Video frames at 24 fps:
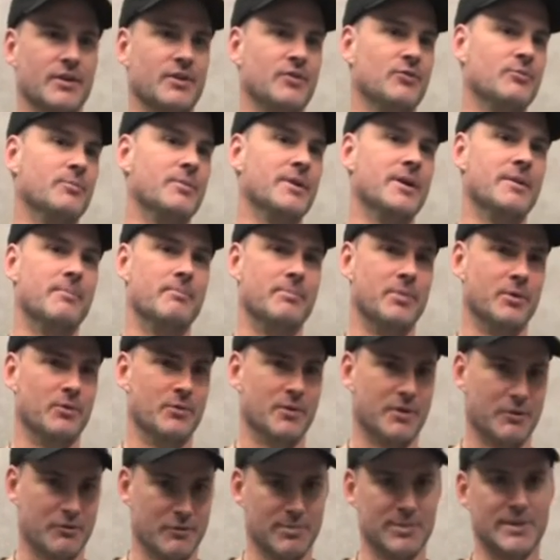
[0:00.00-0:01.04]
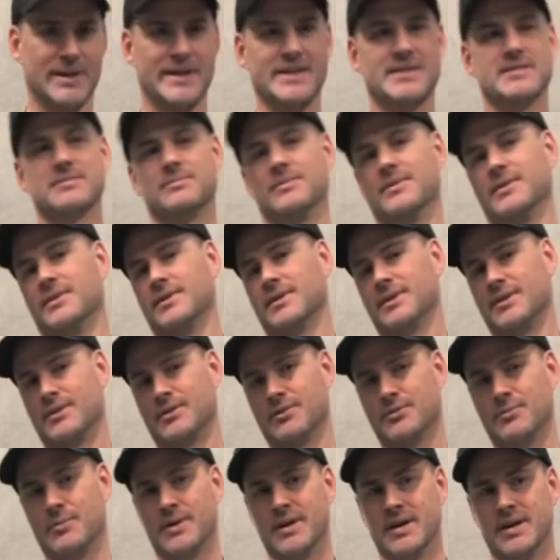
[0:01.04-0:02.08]
it could be a building replacement, it
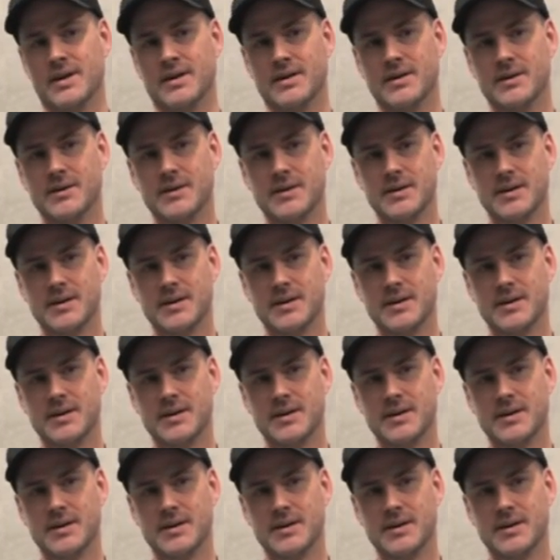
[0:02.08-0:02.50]
could be